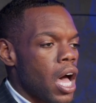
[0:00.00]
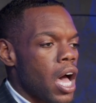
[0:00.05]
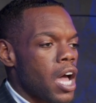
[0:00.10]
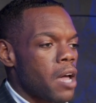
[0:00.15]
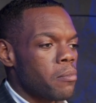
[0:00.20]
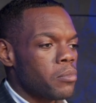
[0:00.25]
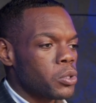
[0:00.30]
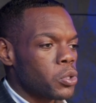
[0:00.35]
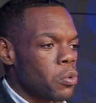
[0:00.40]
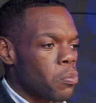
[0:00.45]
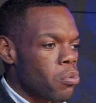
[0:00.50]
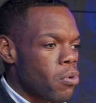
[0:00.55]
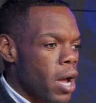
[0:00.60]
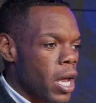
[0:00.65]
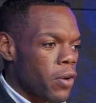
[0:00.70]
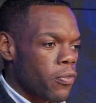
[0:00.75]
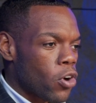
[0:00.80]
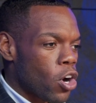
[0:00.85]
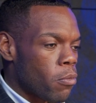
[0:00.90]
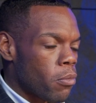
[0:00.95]
I'm so
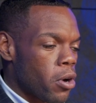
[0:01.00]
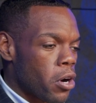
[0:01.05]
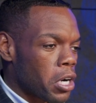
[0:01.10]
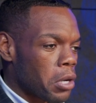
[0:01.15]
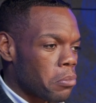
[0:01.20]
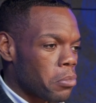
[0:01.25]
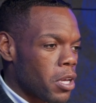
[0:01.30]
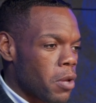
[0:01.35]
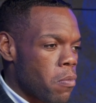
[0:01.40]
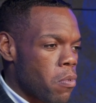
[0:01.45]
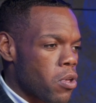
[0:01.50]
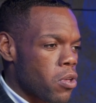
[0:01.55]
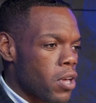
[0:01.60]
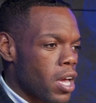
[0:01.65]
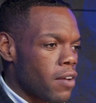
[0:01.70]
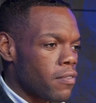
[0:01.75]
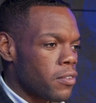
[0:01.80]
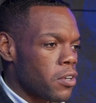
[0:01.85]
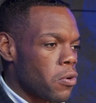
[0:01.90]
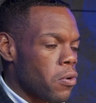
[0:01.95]
proud of our American people.
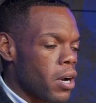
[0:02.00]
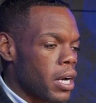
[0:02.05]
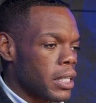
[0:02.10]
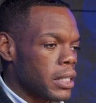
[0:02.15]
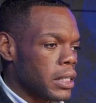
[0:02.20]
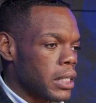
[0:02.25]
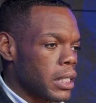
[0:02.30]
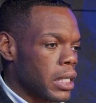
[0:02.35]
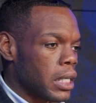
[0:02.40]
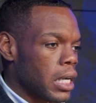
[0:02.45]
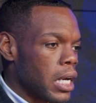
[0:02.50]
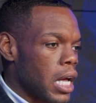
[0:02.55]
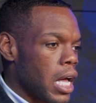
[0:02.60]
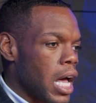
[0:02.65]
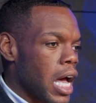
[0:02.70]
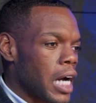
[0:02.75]
You have no idea.